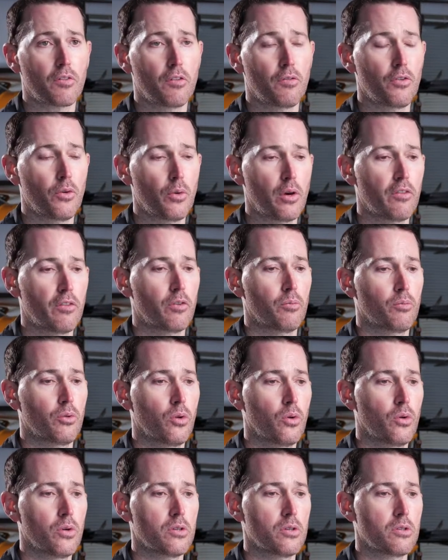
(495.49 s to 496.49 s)
if you have
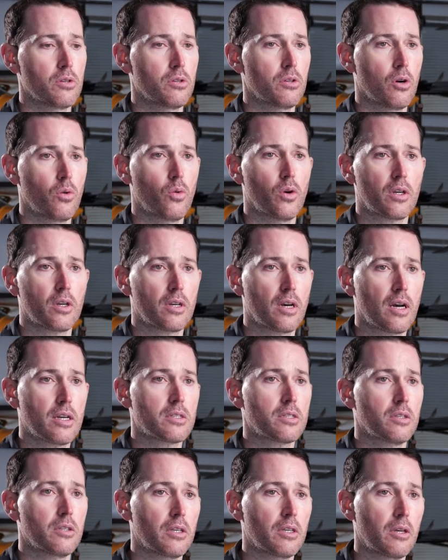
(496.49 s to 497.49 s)
employees that don't want to
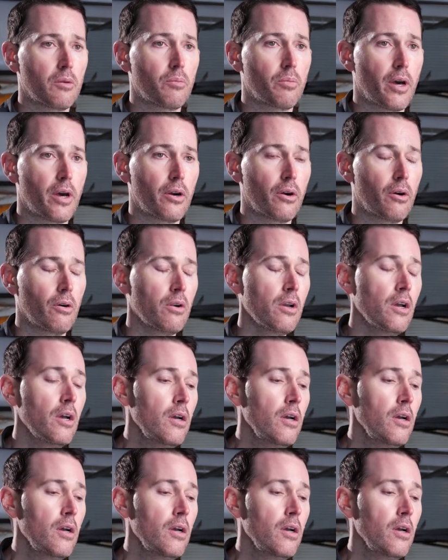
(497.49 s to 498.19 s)
constantly get better.